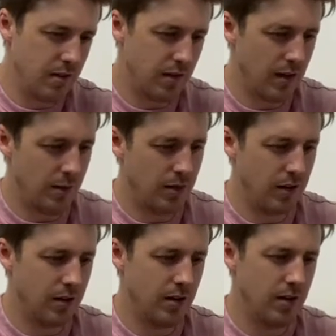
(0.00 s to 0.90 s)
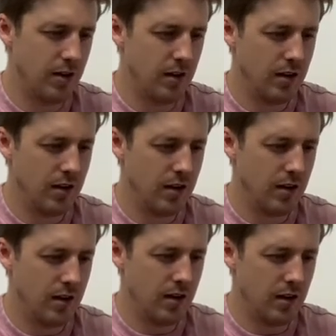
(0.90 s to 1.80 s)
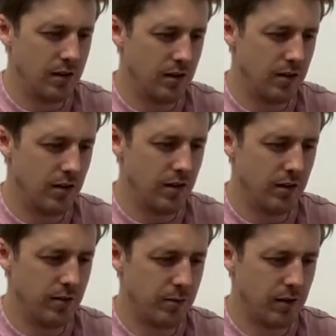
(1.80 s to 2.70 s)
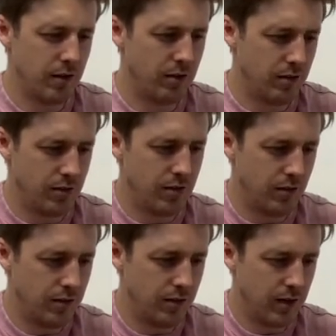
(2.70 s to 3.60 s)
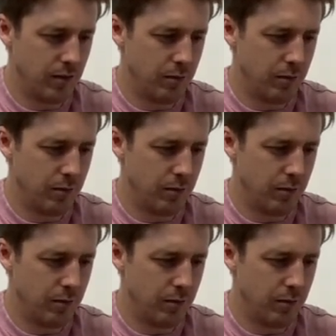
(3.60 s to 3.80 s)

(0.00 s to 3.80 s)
That one is nice, but it goes too deep.